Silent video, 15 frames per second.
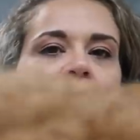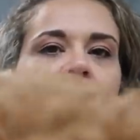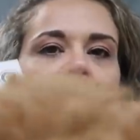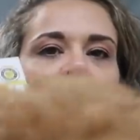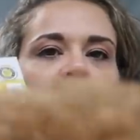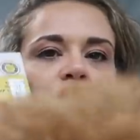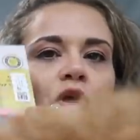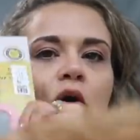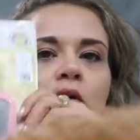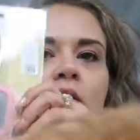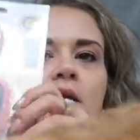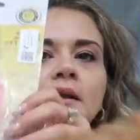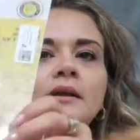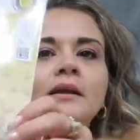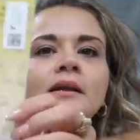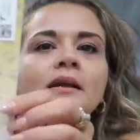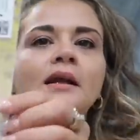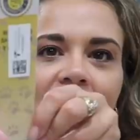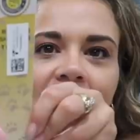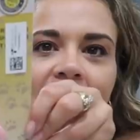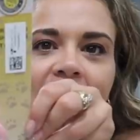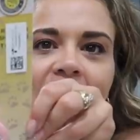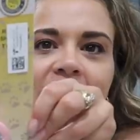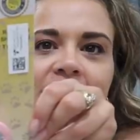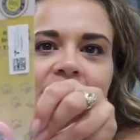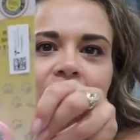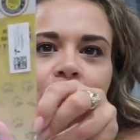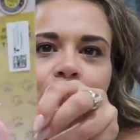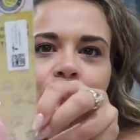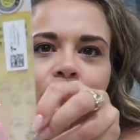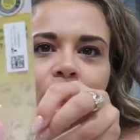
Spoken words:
can I show them? It is a